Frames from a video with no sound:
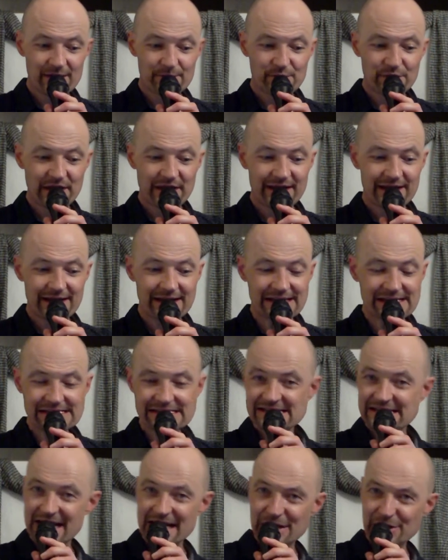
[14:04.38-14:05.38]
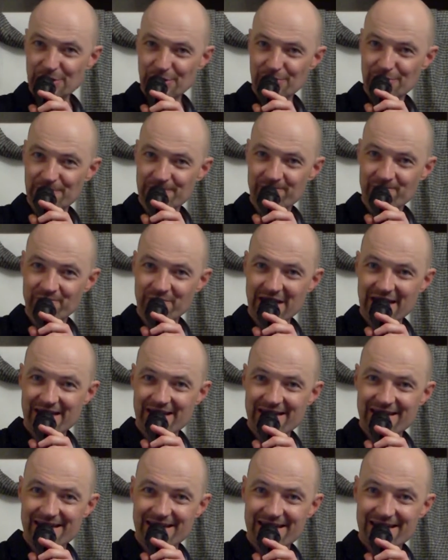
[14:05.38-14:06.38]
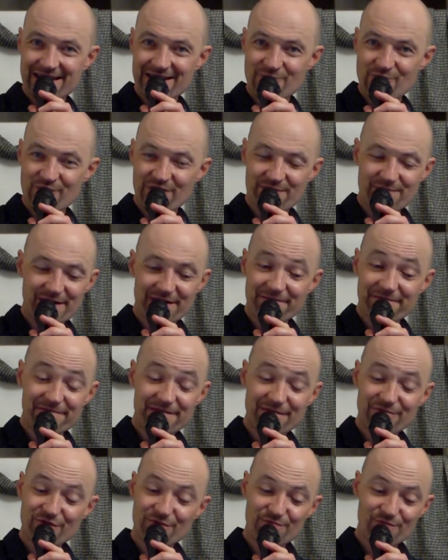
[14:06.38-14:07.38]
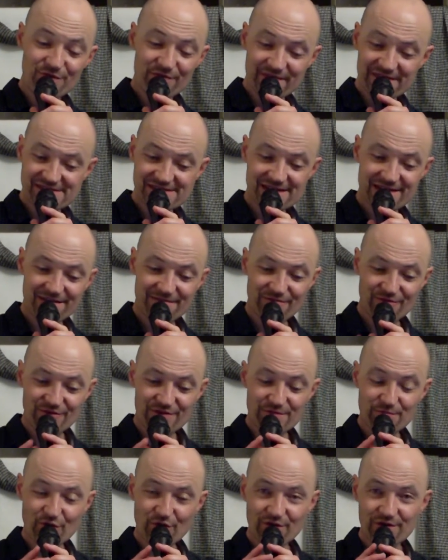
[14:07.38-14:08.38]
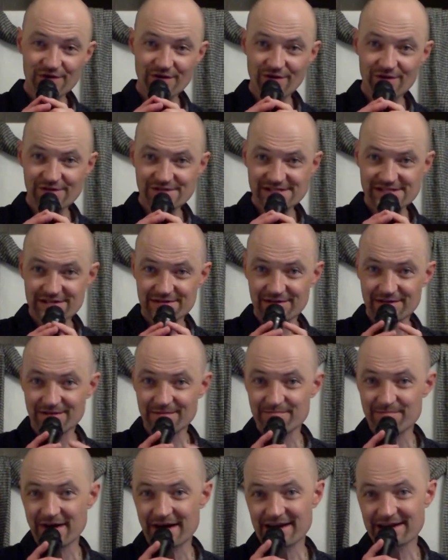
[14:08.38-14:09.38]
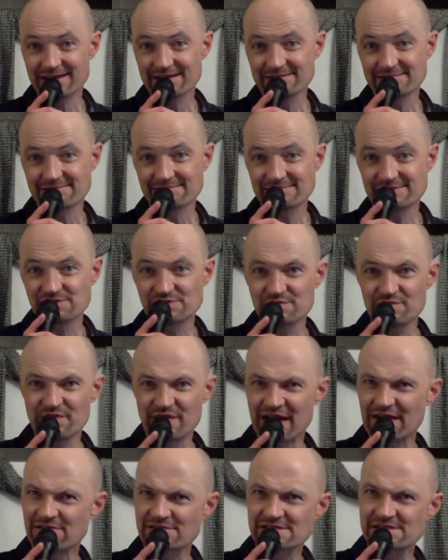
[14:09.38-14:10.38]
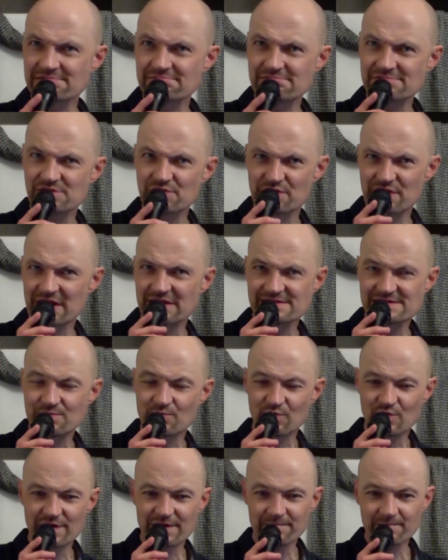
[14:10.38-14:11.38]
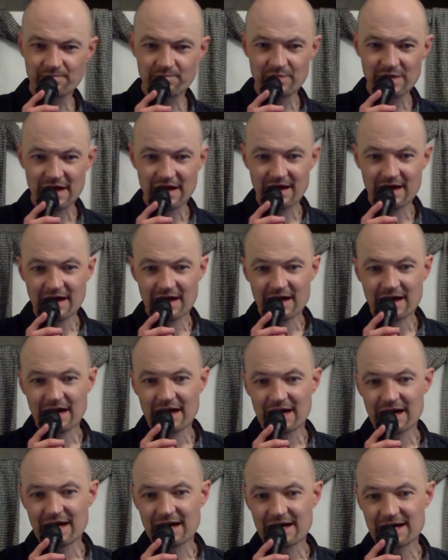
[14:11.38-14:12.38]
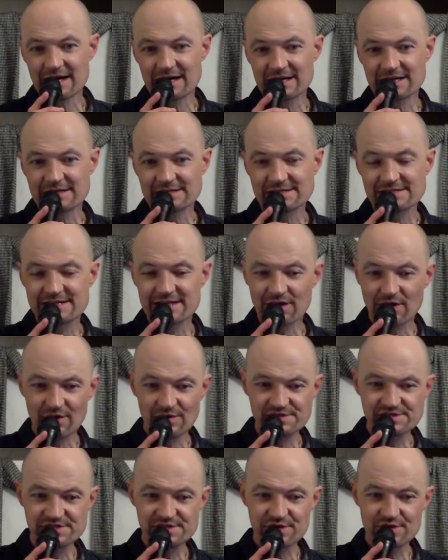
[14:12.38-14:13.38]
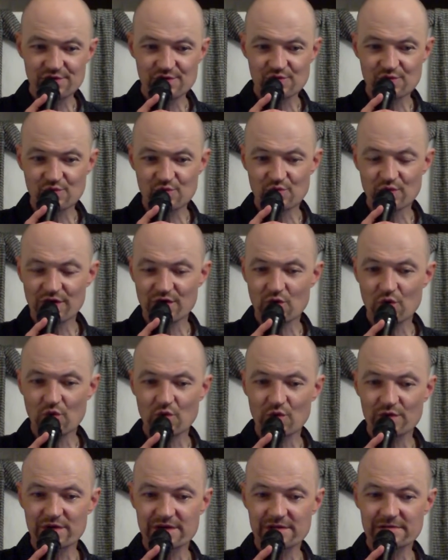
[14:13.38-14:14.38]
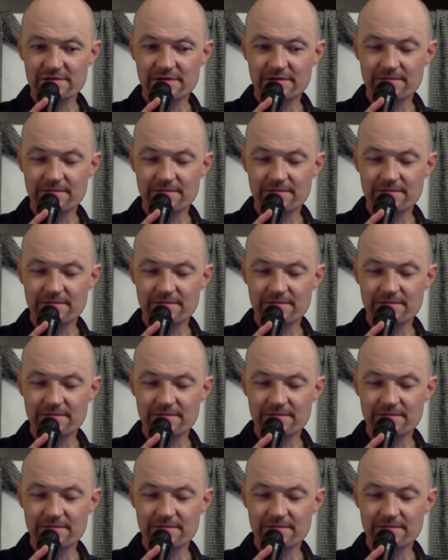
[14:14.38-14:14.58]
playing Taylor in one of my favorite movies ever, The Broken Hearts Club, back in 2000, 2001. And he also recorded